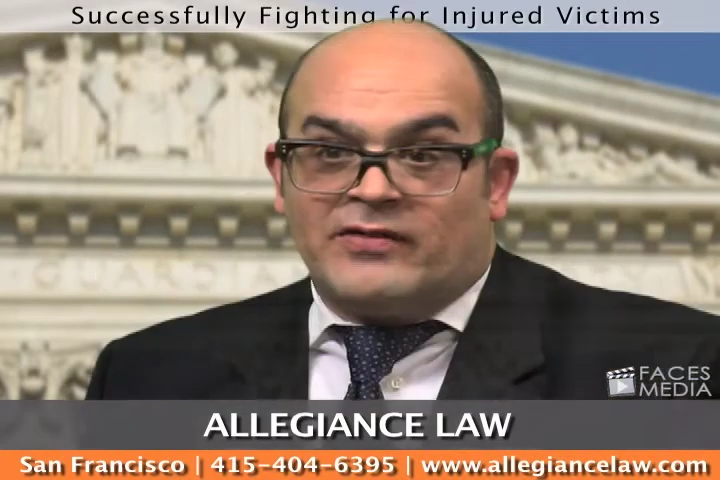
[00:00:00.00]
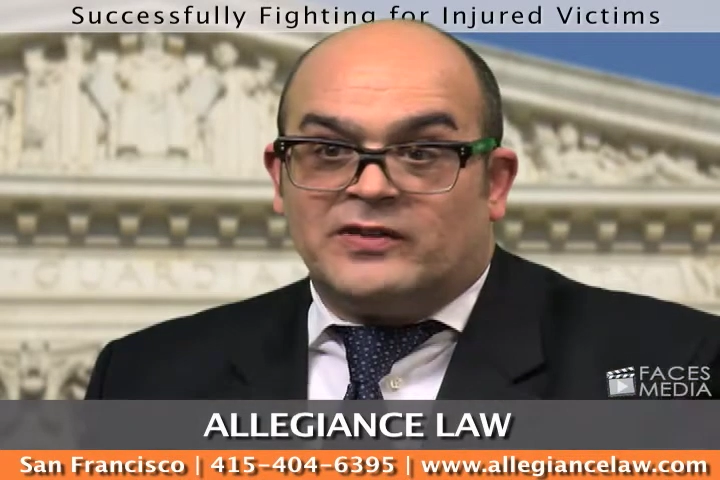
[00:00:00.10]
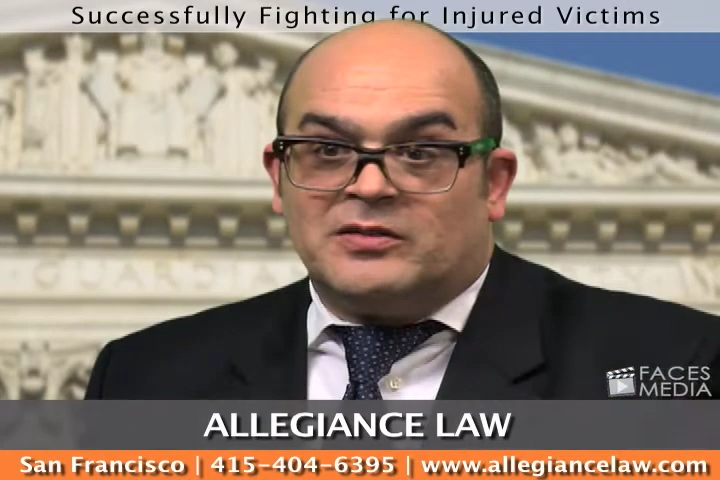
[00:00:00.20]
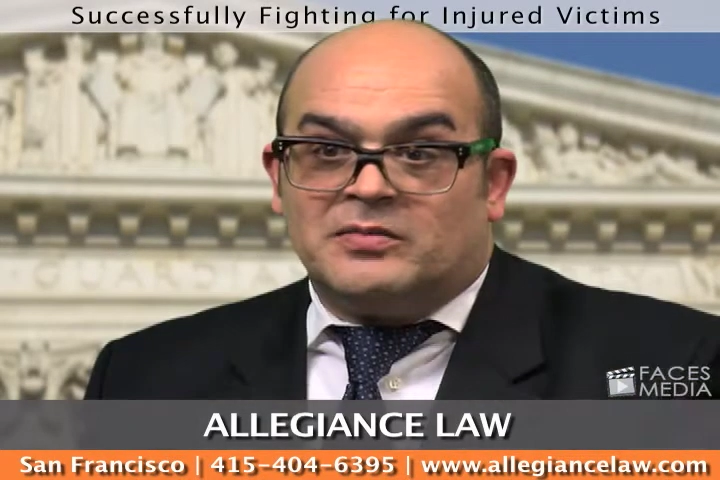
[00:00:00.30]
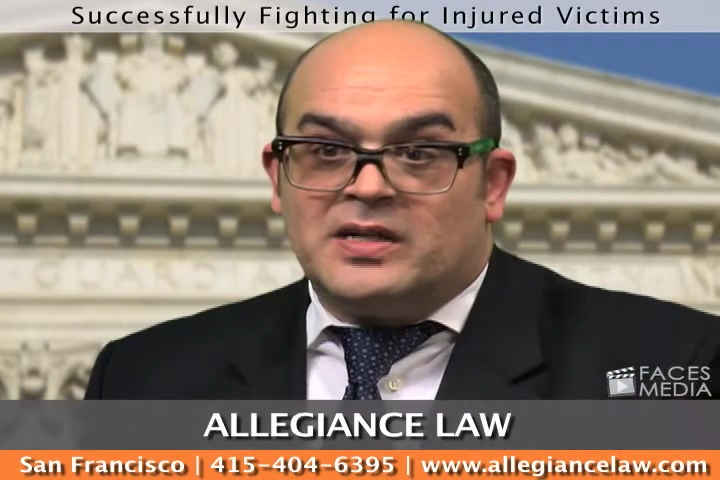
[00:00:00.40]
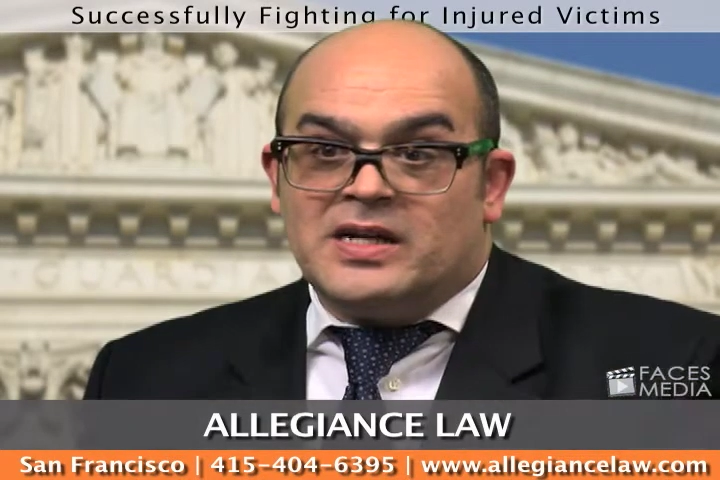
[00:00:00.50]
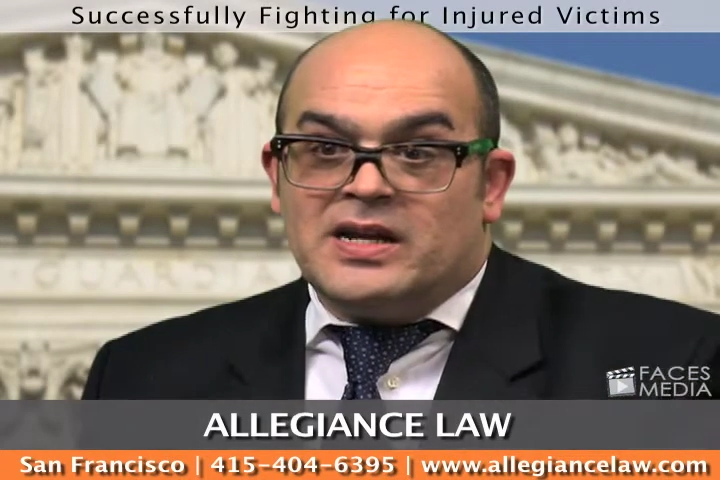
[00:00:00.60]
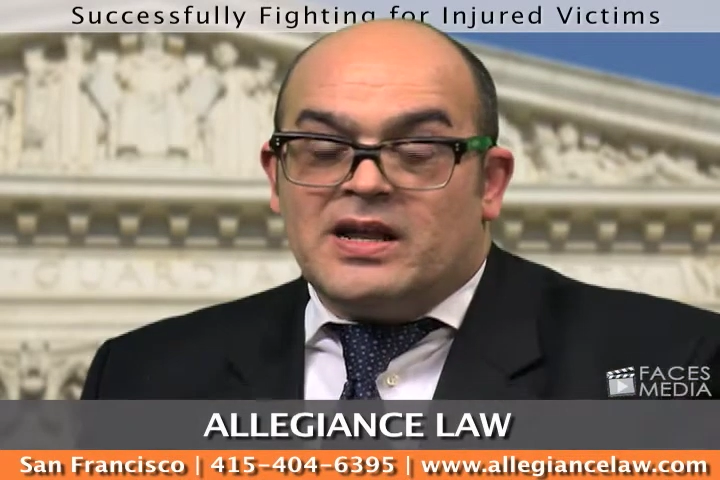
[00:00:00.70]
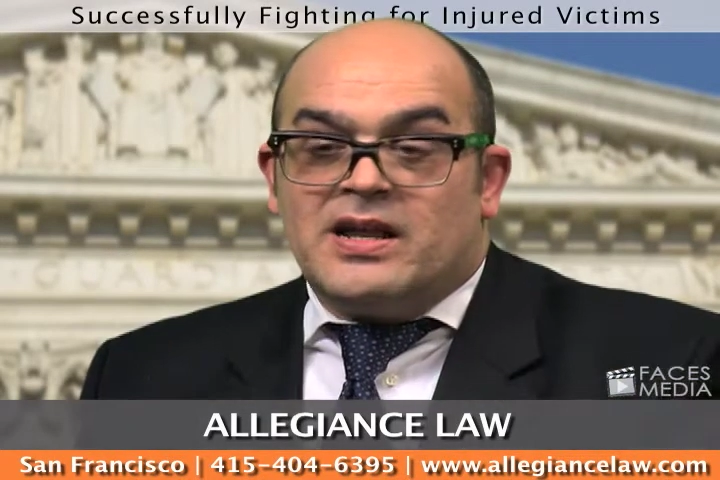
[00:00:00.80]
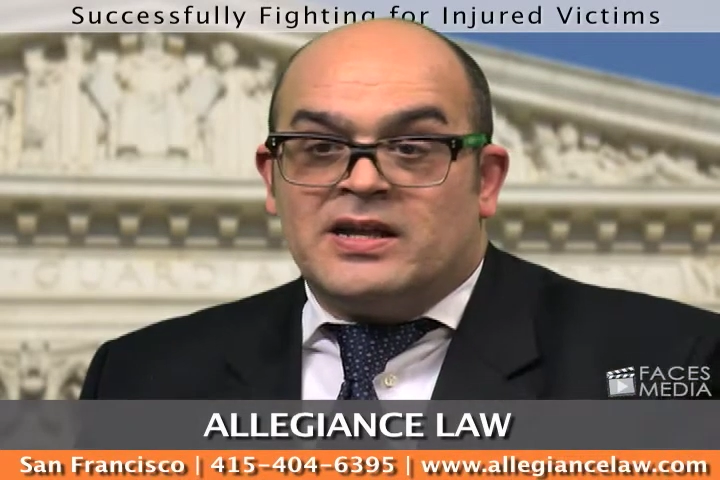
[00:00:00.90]
firm
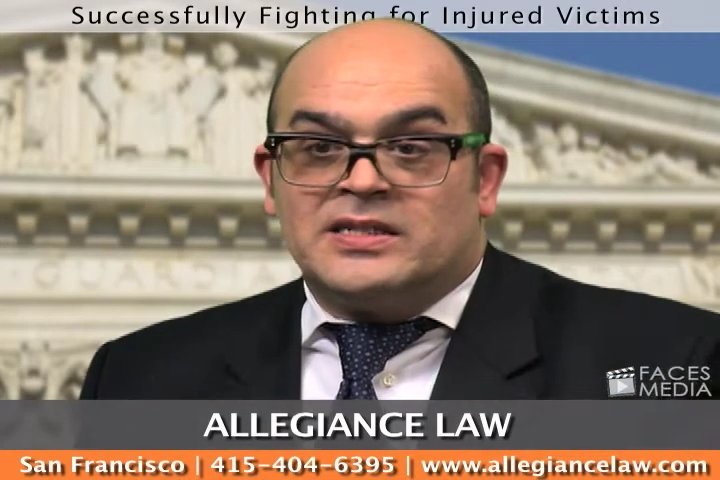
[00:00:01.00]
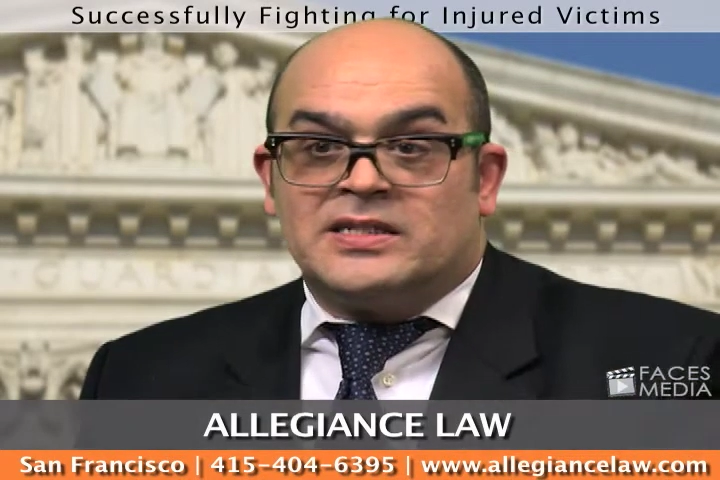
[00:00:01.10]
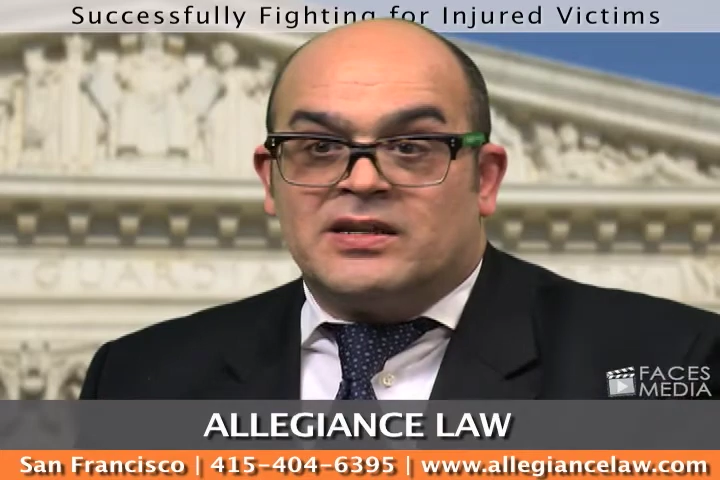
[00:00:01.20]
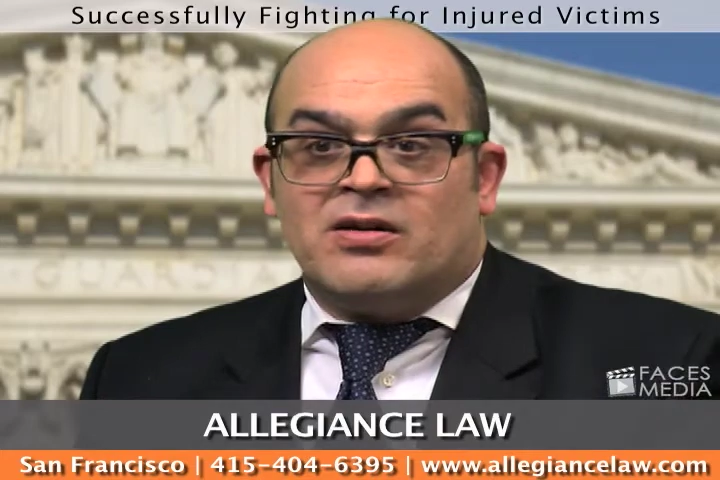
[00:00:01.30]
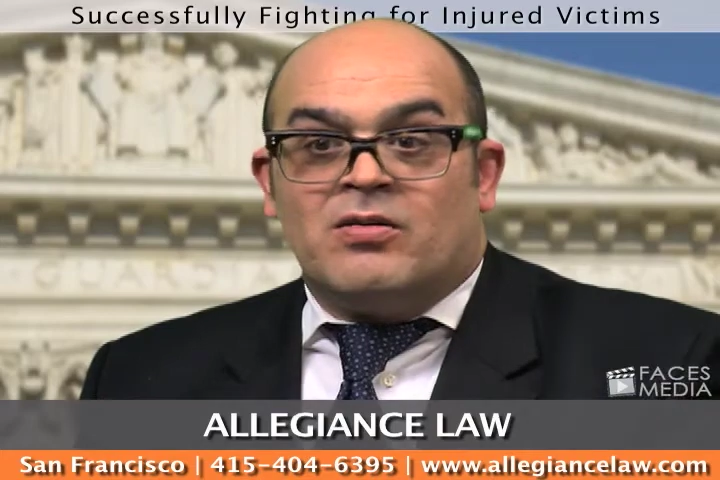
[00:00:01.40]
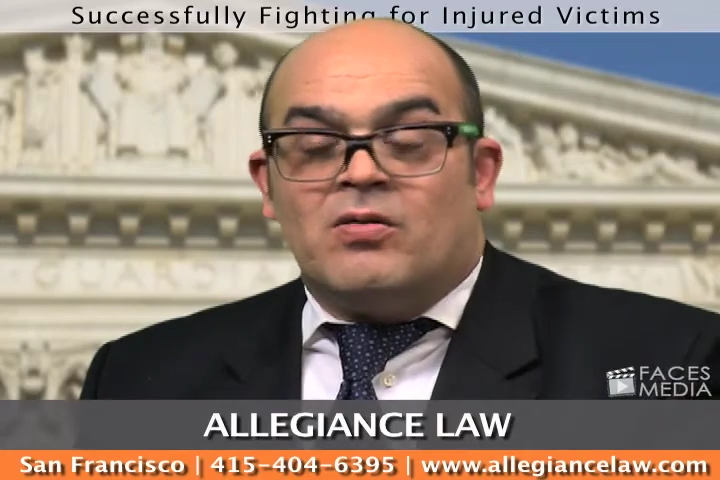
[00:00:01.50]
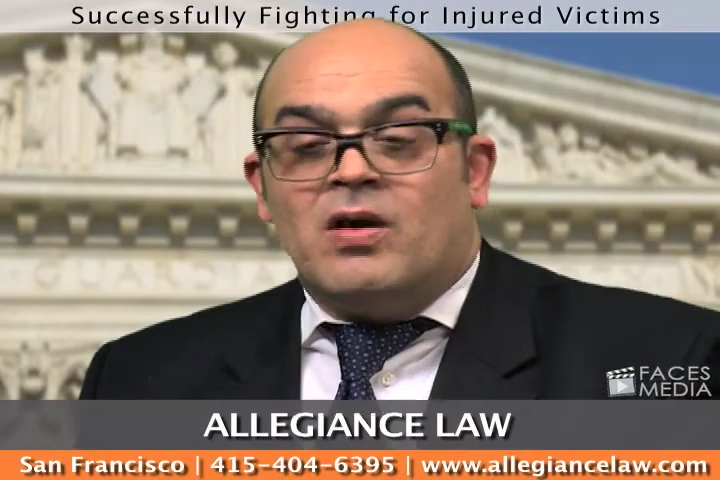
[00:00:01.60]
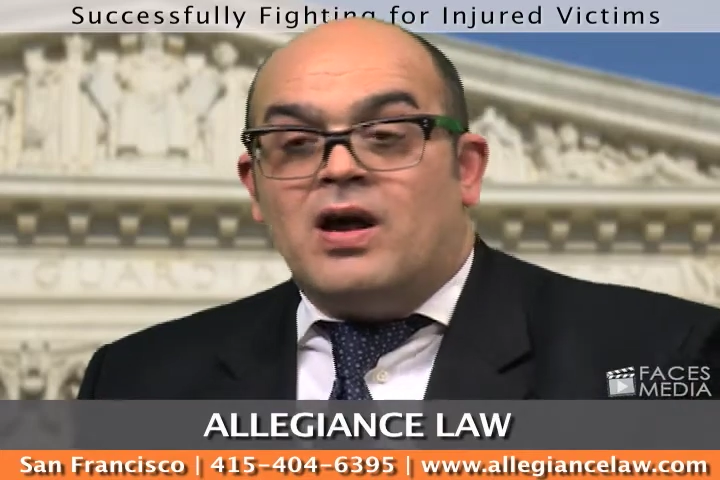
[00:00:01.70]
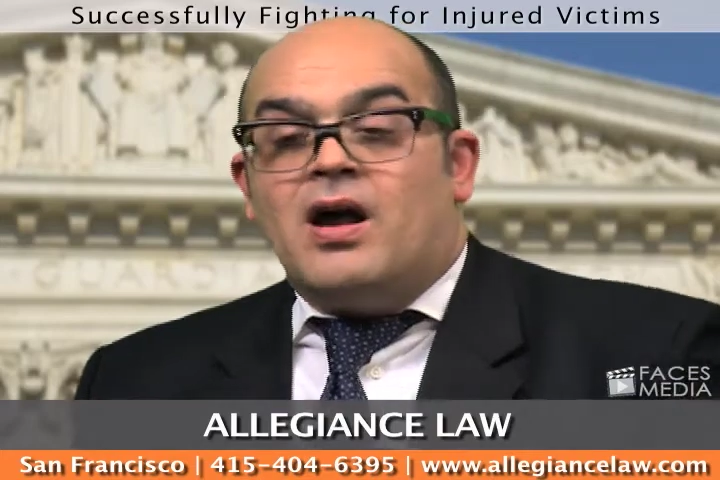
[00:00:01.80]
is so